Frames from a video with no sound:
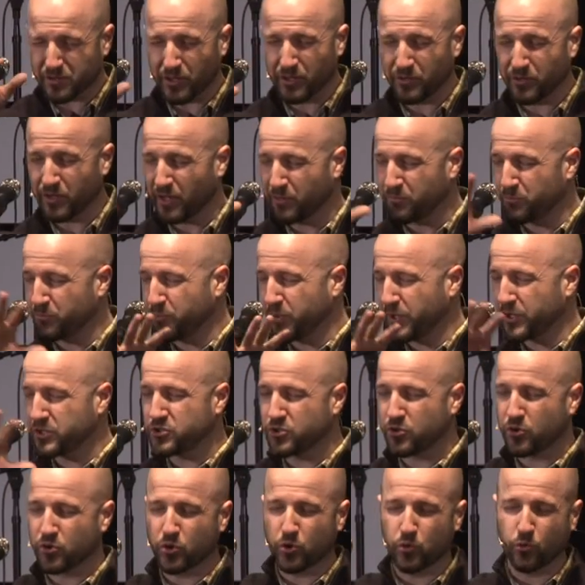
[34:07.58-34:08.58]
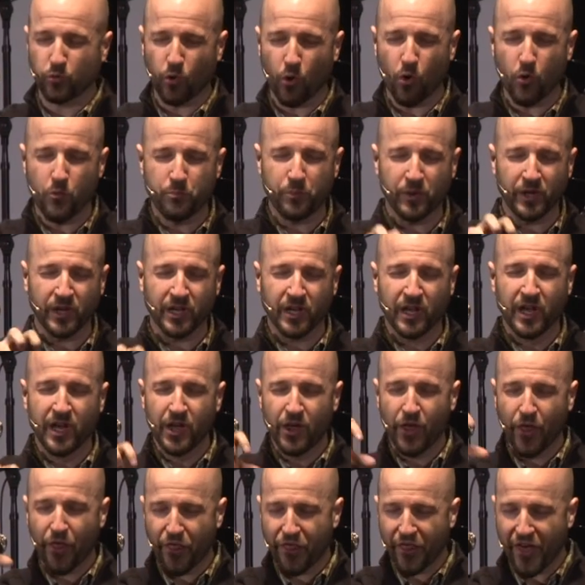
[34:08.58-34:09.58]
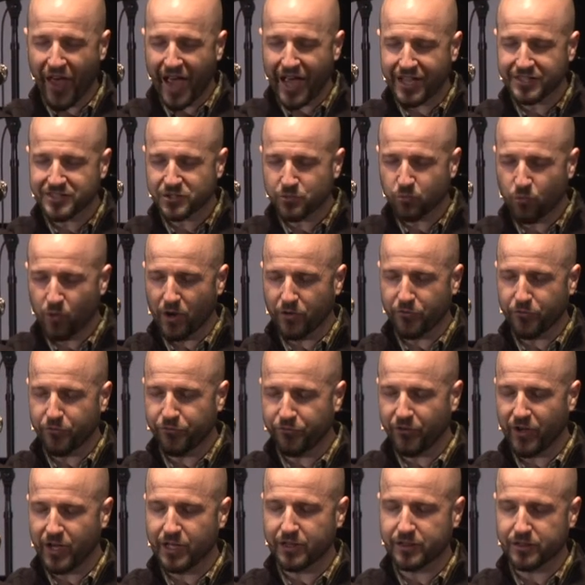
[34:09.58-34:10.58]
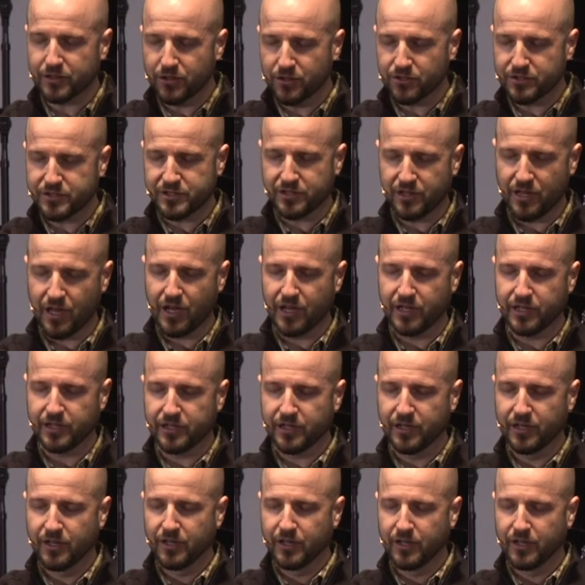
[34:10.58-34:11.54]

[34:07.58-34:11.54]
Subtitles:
and picture groping. That's what faith looks like.